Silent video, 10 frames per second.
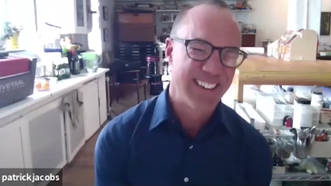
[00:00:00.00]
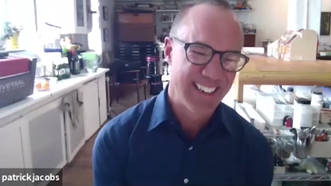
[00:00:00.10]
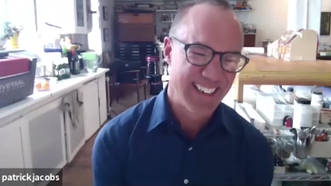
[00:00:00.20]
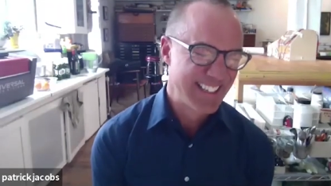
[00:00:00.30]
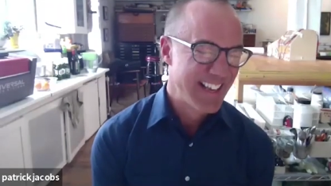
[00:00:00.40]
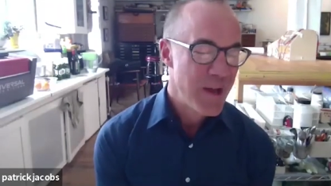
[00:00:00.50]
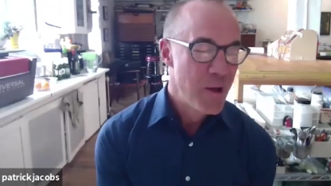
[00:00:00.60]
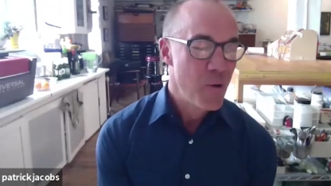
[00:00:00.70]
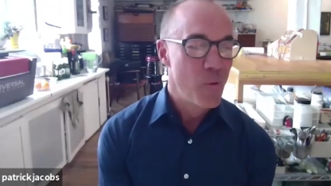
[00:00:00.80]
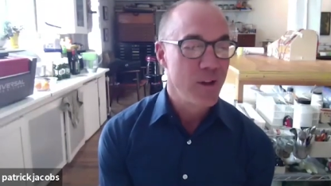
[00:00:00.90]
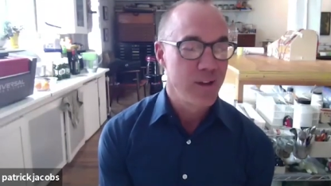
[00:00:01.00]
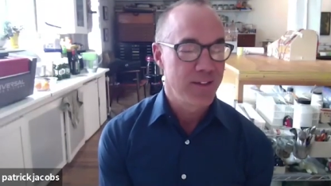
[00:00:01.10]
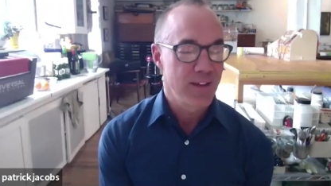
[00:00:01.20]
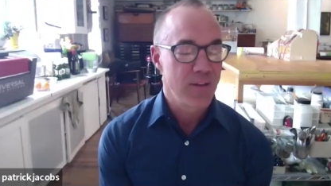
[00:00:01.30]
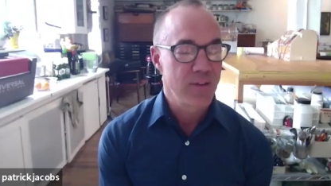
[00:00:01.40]
right well I,
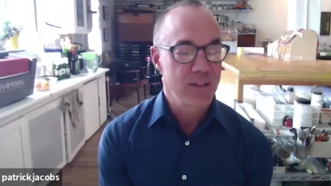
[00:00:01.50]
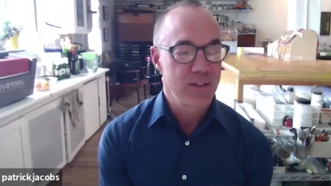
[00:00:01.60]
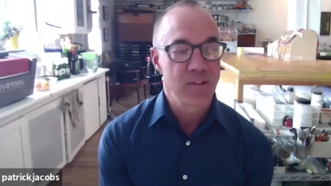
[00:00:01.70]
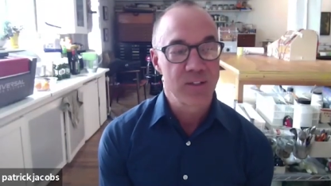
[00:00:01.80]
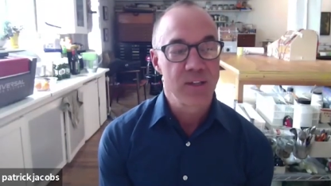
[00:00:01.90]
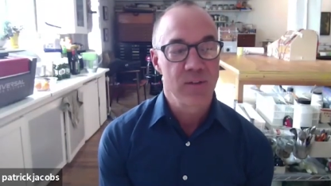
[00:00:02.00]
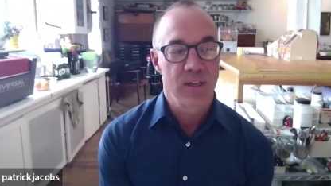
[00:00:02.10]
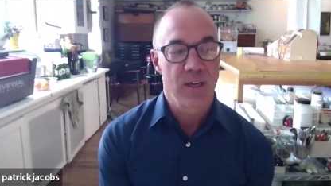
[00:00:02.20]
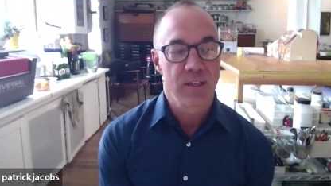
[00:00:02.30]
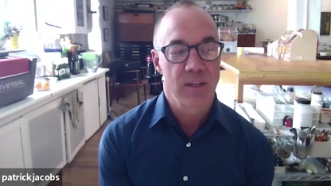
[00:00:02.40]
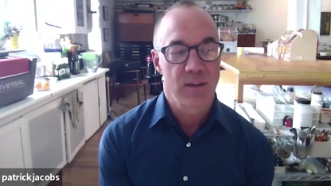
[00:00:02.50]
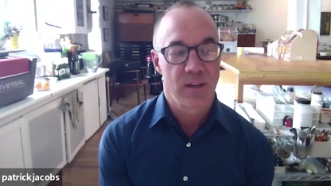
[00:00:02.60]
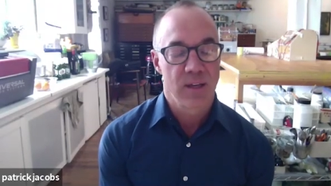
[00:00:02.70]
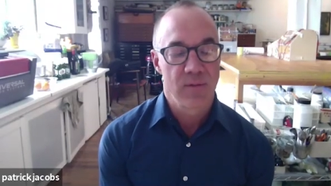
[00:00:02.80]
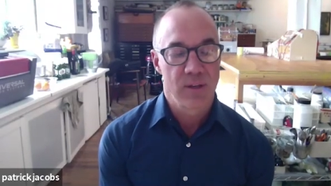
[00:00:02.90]
th- I think just even the idea
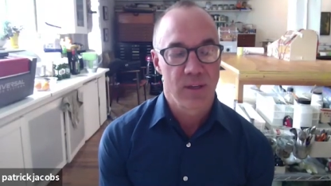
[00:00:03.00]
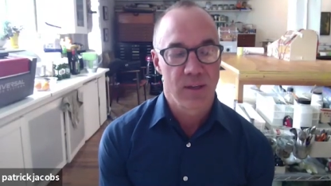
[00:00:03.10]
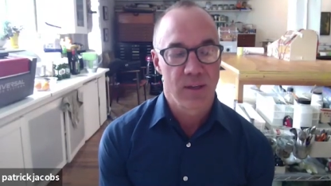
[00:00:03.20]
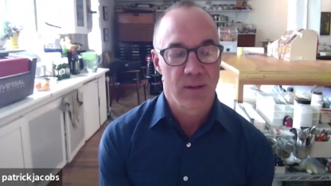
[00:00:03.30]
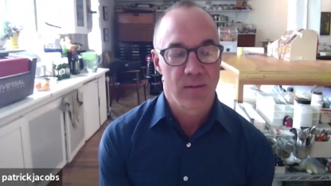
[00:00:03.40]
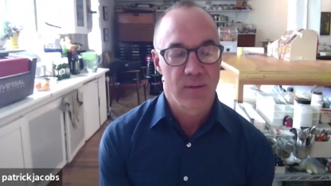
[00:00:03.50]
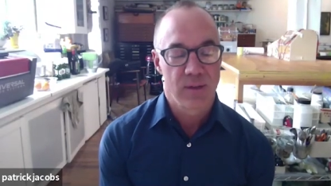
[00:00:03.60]
even in,